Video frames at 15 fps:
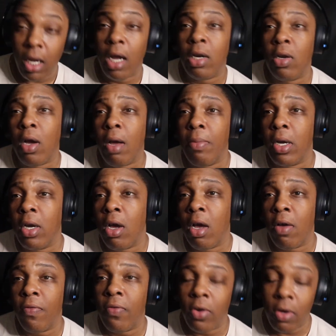I know I've been
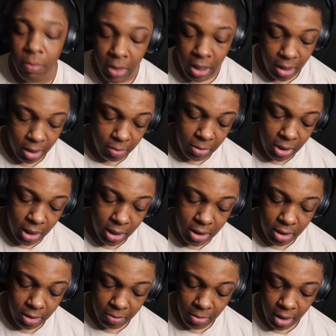gone for a minute, but
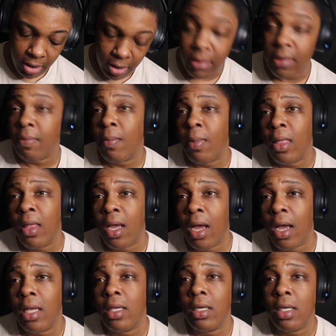listen, man,
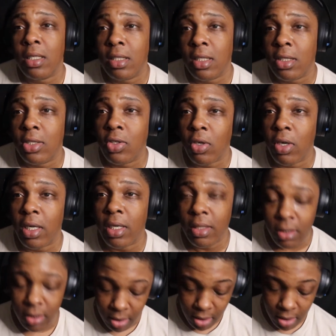I had to get shit straight.